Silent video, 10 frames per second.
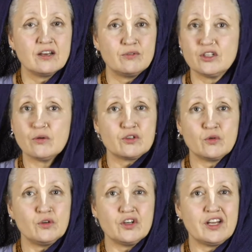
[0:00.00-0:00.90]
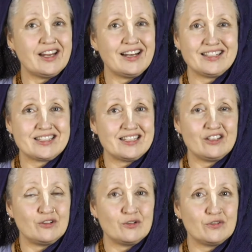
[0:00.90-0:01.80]
We don't ordinarily see the
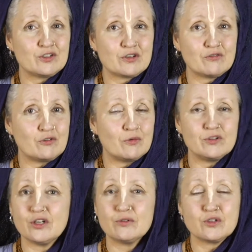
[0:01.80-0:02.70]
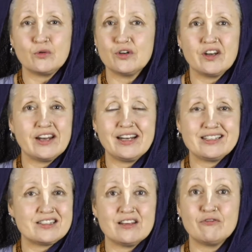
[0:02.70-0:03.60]
universal form. We don't ordinarily
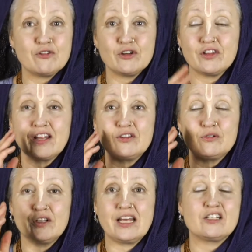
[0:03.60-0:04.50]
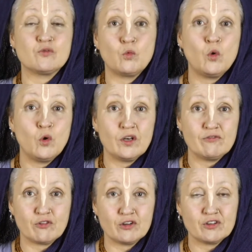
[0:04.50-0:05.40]
see further than to the next wall in
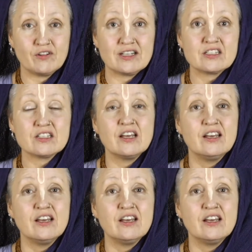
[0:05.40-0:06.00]
front of us.